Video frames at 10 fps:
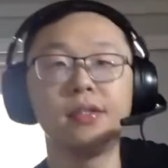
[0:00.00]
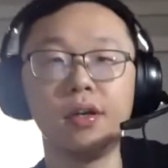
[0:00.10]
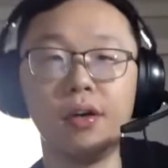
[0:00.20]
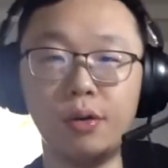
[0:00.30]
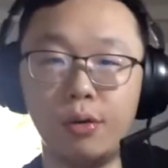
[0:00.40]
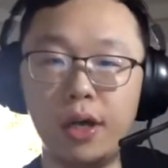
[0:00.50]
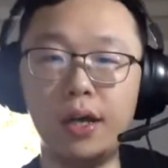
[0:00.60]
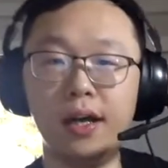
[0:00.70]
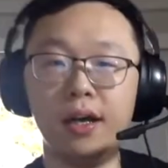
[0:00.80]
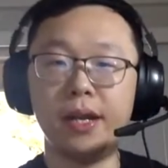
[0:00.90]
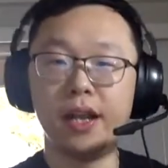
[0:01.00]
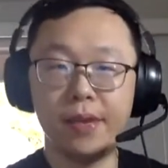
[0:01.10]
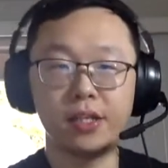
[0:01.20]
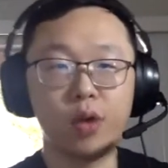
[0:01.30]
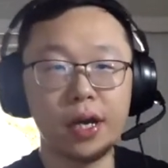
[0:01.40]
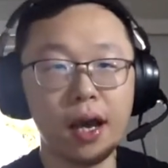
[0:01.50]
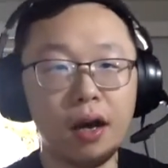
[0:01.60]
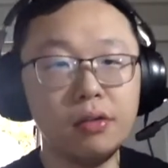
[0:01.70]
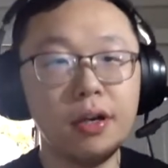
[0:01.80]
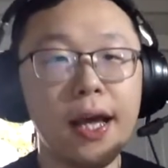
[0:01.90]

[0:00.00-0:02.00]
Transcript: So my name is Guang Yao,